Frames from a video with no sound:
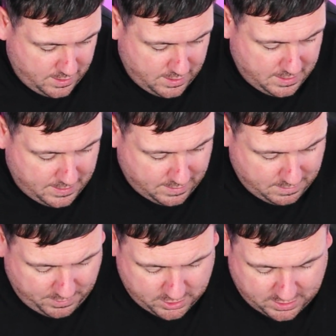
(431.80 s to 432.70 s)
let me
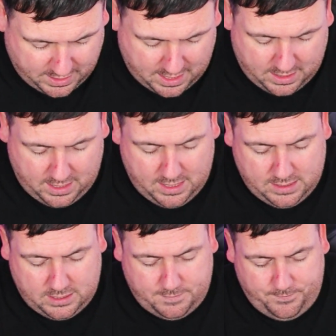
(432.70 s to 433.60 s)
just get
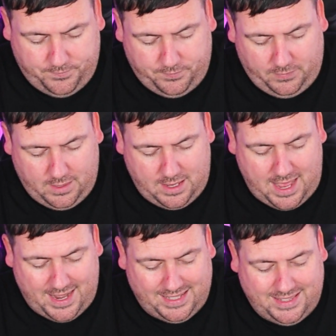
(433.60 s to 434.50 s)
this, an
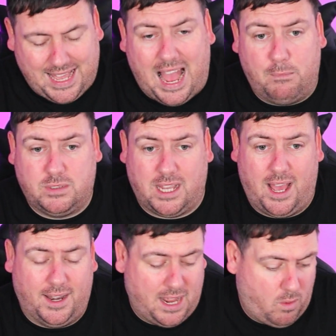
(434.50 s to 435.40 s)
adapter.
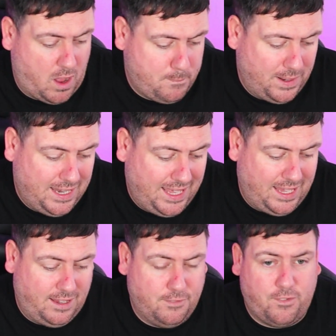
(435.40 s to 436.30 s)
Now, I believe,